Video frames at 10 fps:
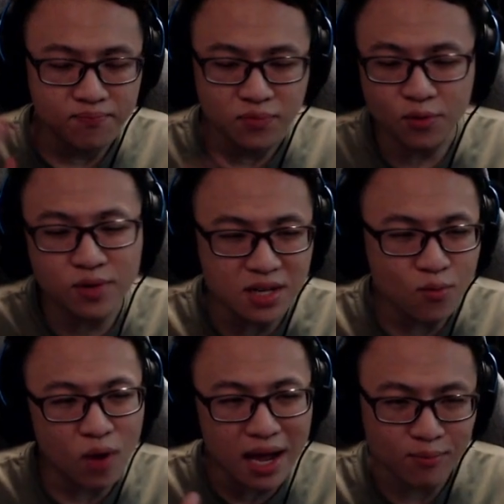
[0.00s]
the
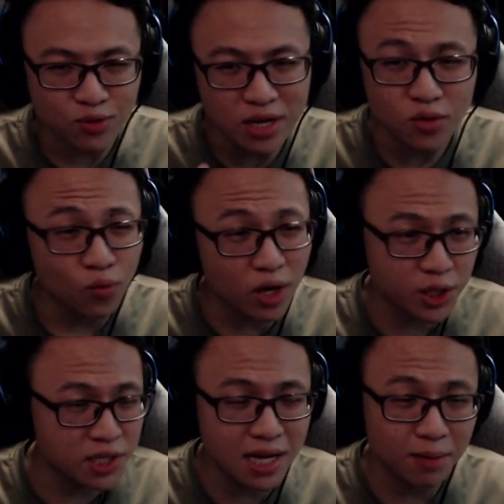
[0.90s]
reason why I'm trying to
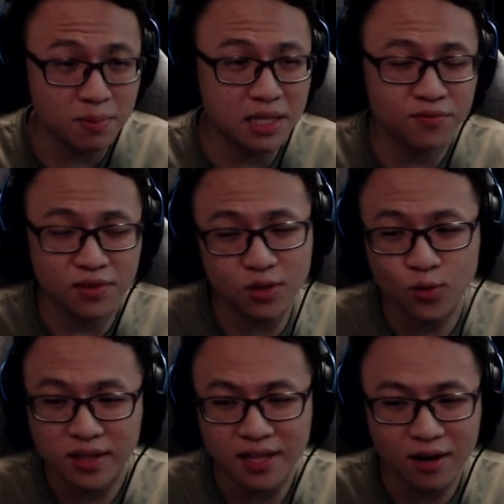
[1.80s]
rush this Arkpedia video
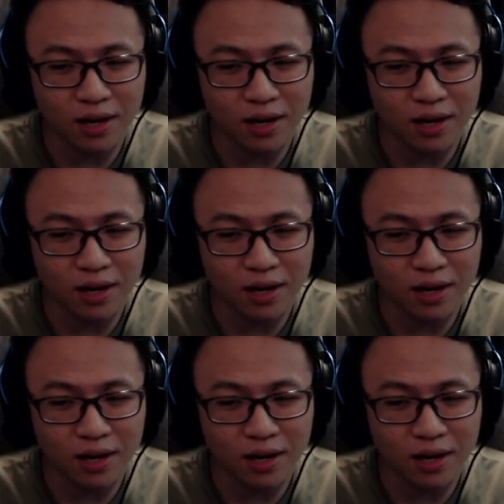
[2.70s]
right now,